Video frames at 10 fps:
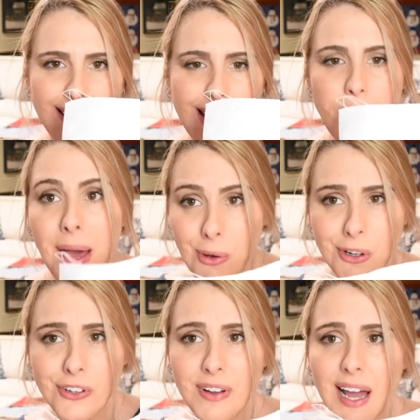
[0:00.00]
come out
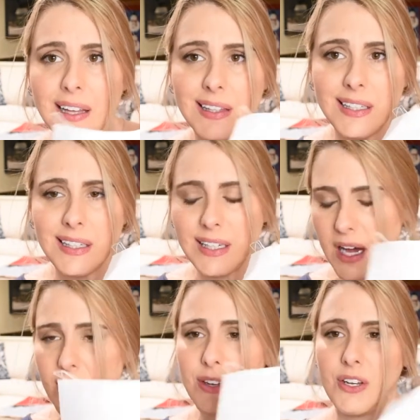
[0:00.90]
correctly,
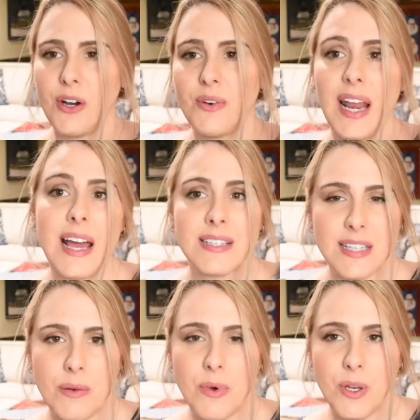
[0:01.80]
you know, and as
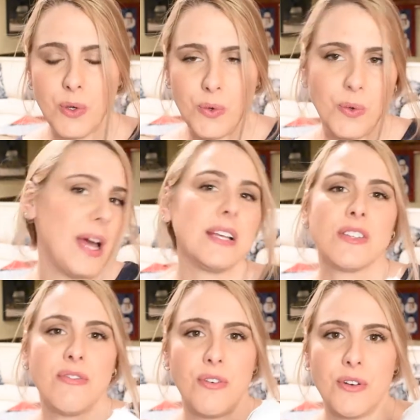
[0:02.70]
someone who has to
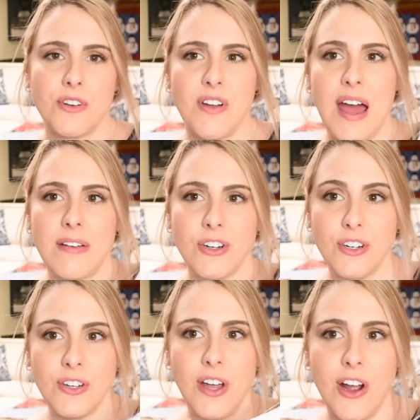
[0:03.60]
photograph
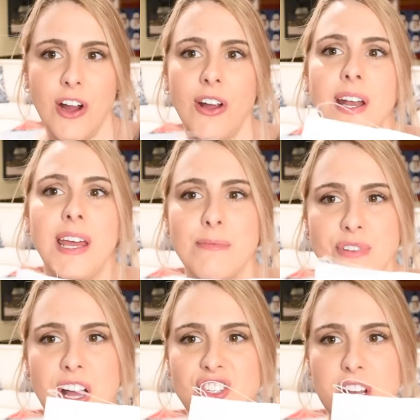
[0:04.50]
her yarn and
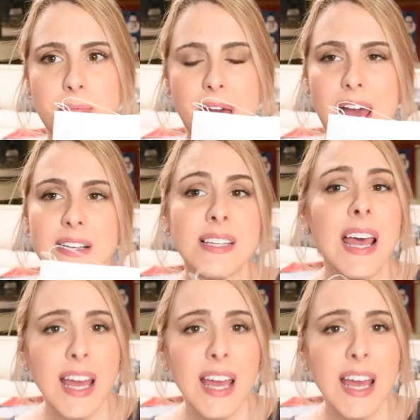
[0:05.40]
project bags,